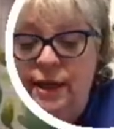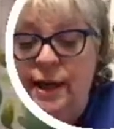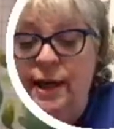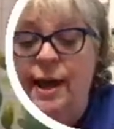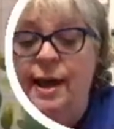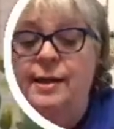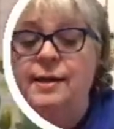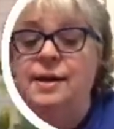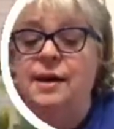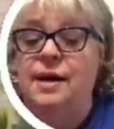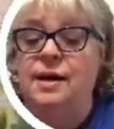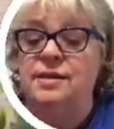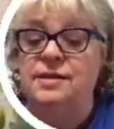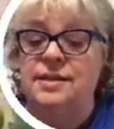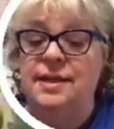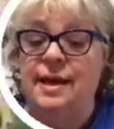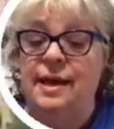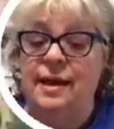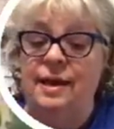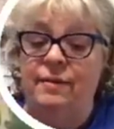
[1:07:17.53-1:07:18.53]
K
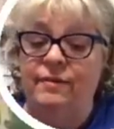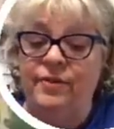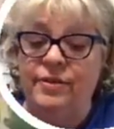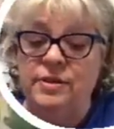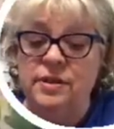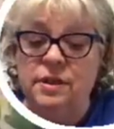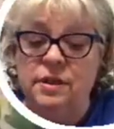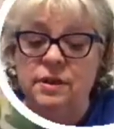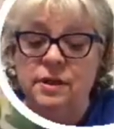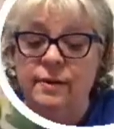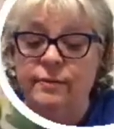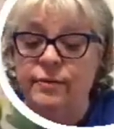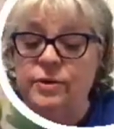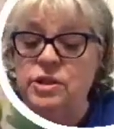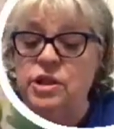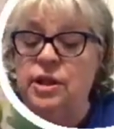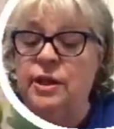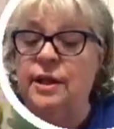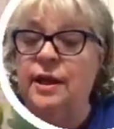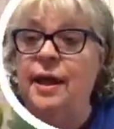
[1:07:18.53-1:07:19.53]
does. And if it's good enough for
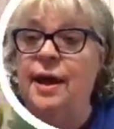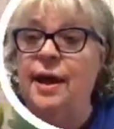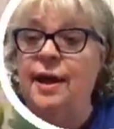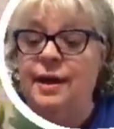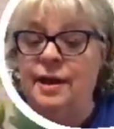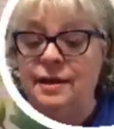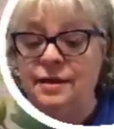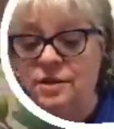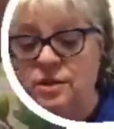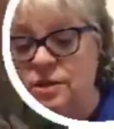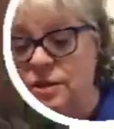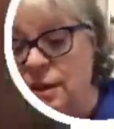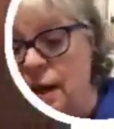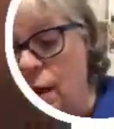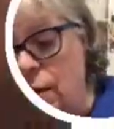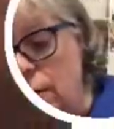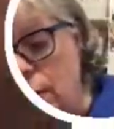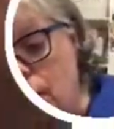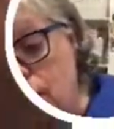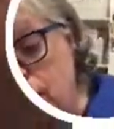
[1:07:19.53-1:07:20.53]
Gina K, it's
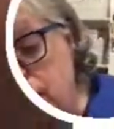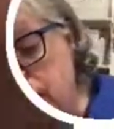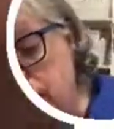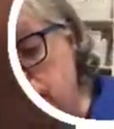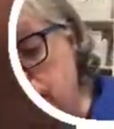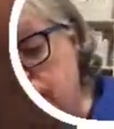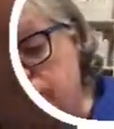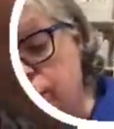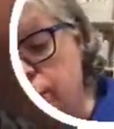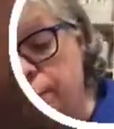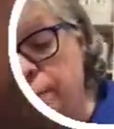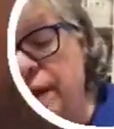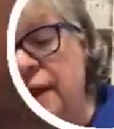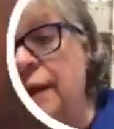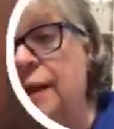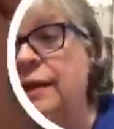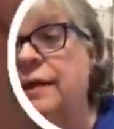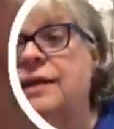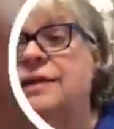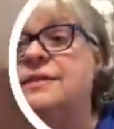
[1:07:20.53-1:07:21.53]
doggone good enough for me.
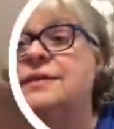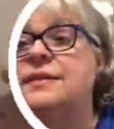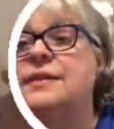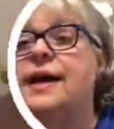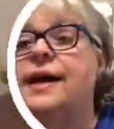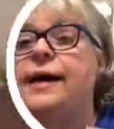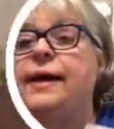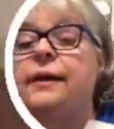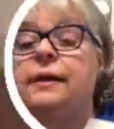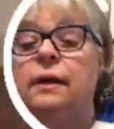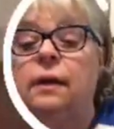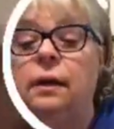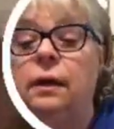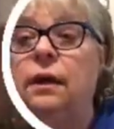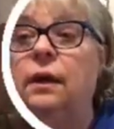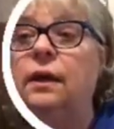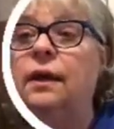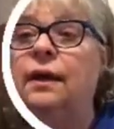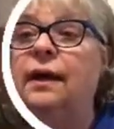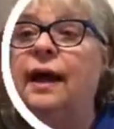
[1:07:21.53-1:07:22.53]
Look inside.
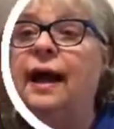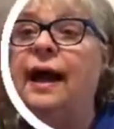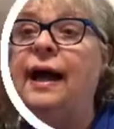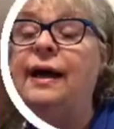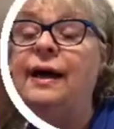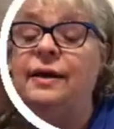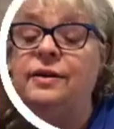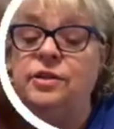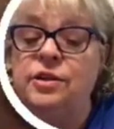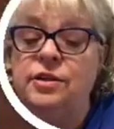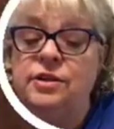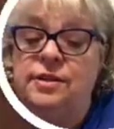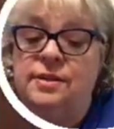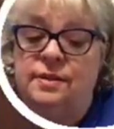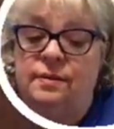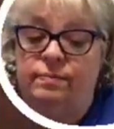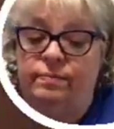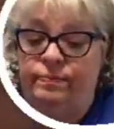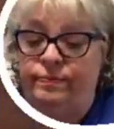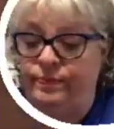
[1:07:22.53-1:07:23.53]
I just,
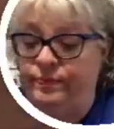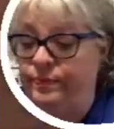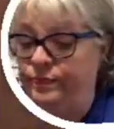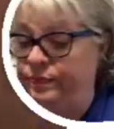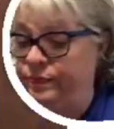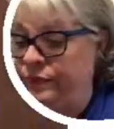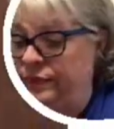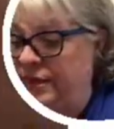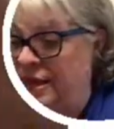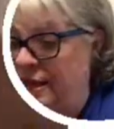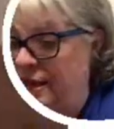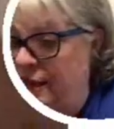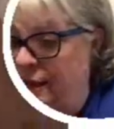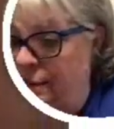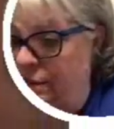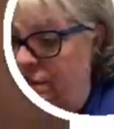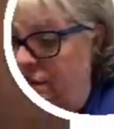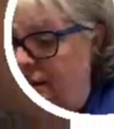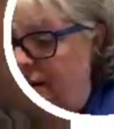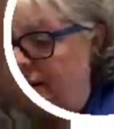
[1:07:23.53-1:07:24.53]
that
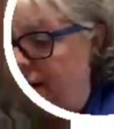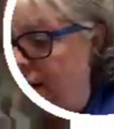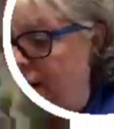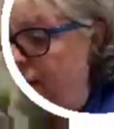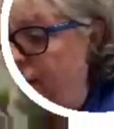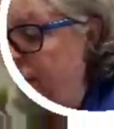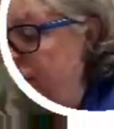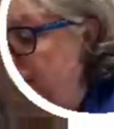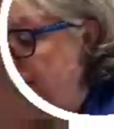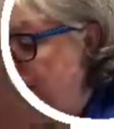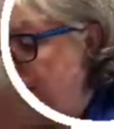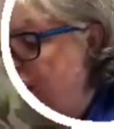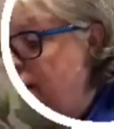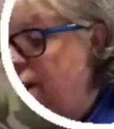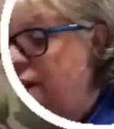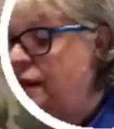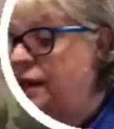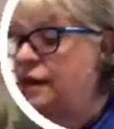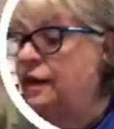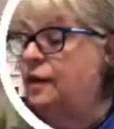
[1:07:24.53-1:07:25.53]
happened.
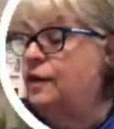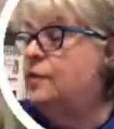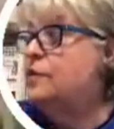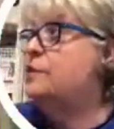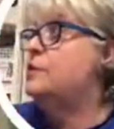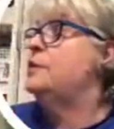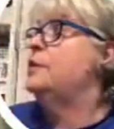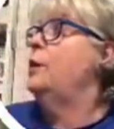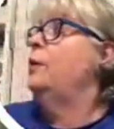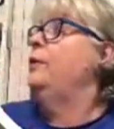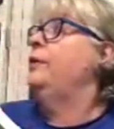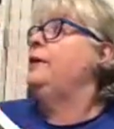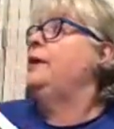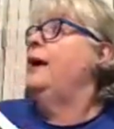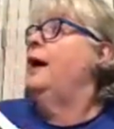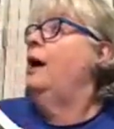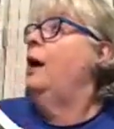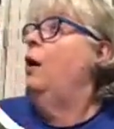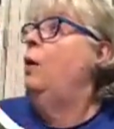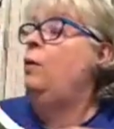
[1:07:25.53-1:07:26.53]
So,
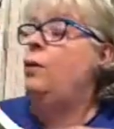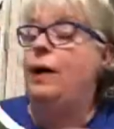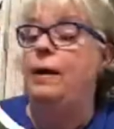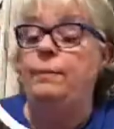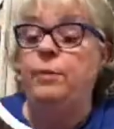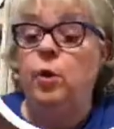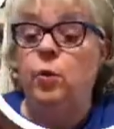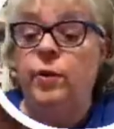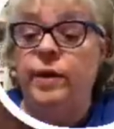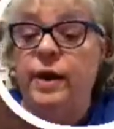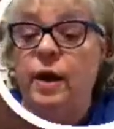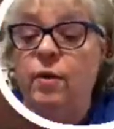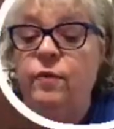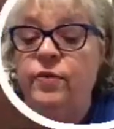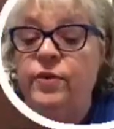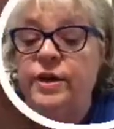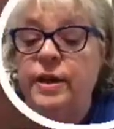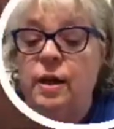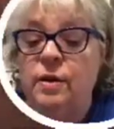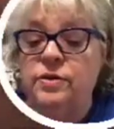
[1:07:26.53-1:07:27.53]
yeah, oh, I'm going over,
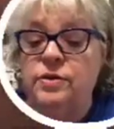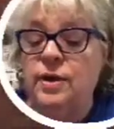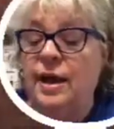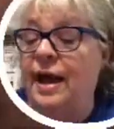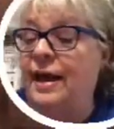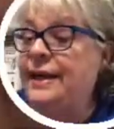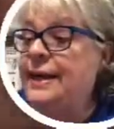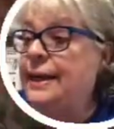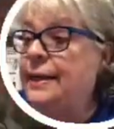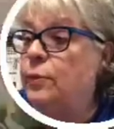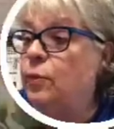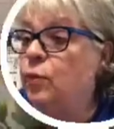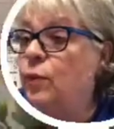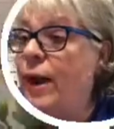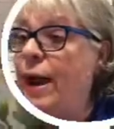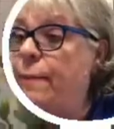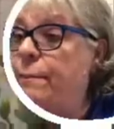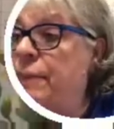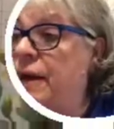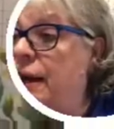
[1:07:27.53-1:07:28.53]
y'all, so I need to
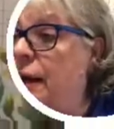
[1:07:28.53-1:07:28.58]
wrap it